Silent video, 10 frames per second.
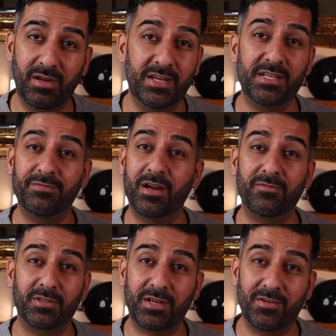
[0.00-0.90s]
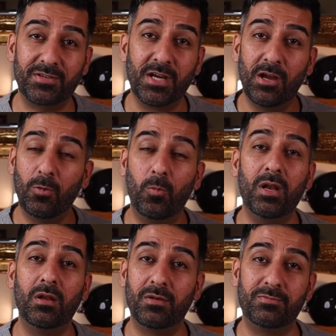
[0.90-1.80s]
heating fan for the garage.
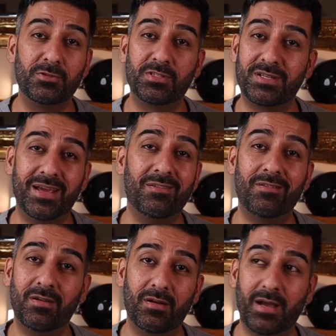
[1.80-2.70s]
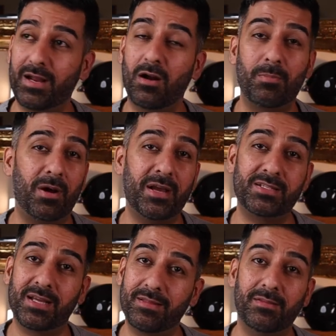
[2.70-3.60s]
We love to stare at our
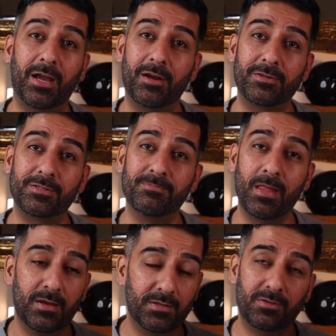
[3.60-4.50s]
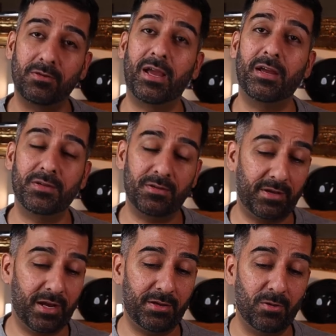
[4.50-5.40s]
bikes in the garage. So
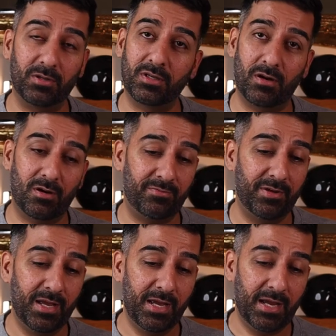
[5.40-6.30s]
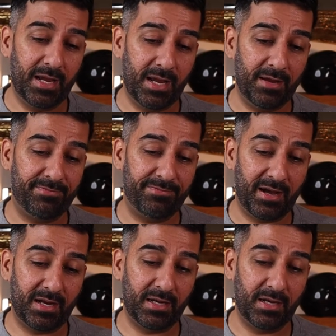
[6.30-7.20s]
get your other half a
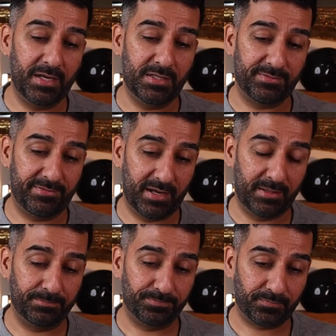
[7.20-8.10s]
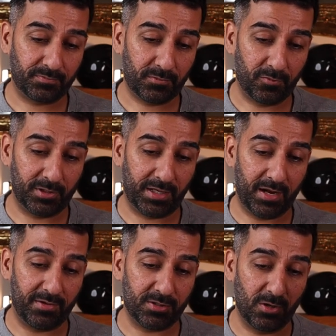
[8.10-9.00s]
fan, a heater fan for the
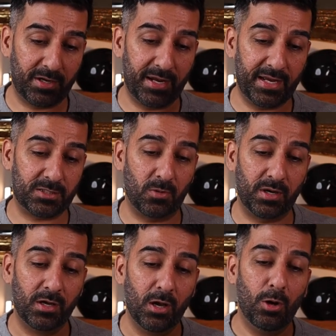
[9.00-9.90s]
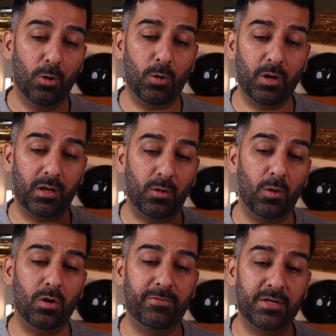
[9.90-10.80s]
garage. Okay, next one. Oil
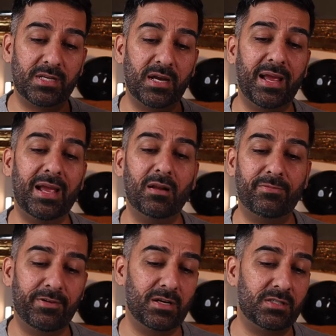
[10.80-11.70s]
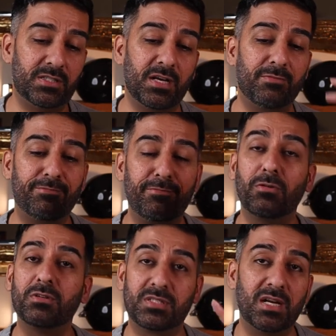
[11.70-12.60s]
filter, air filter,
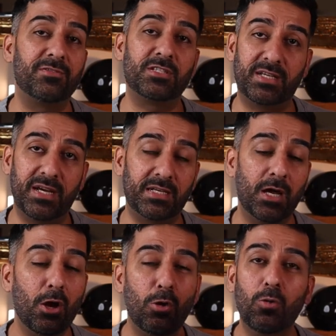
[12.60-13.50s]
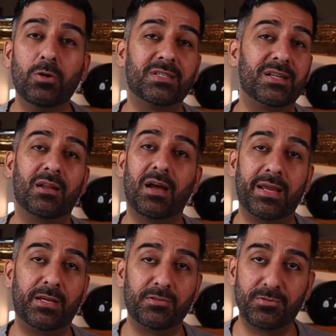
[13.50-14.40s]
full service kit. Who doesn't
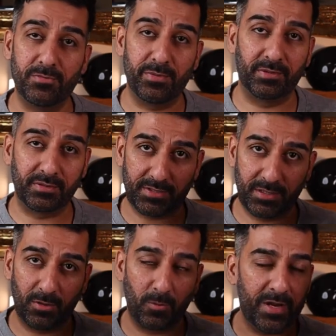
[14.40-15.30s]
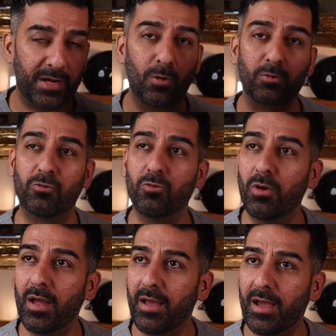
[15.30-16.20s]
like consumables? You know, we go
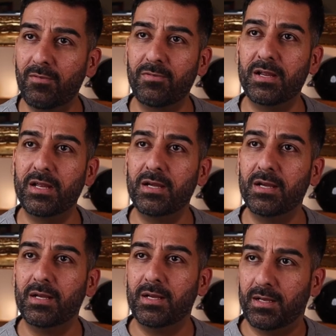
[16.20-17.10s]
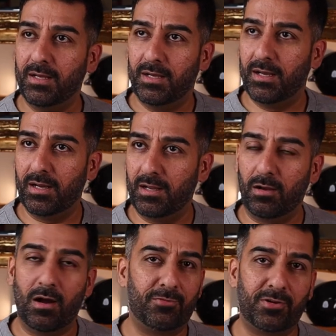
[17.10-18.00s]
through
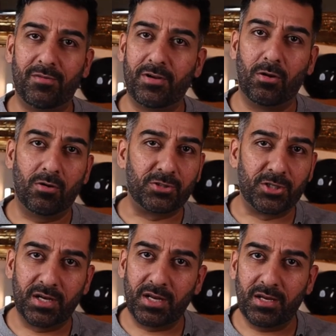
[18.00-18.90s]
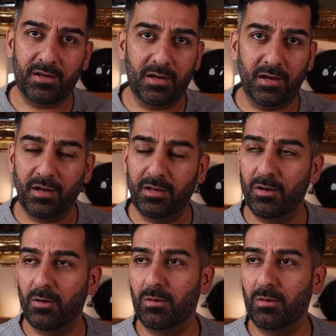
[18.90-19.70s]
after every long journey, a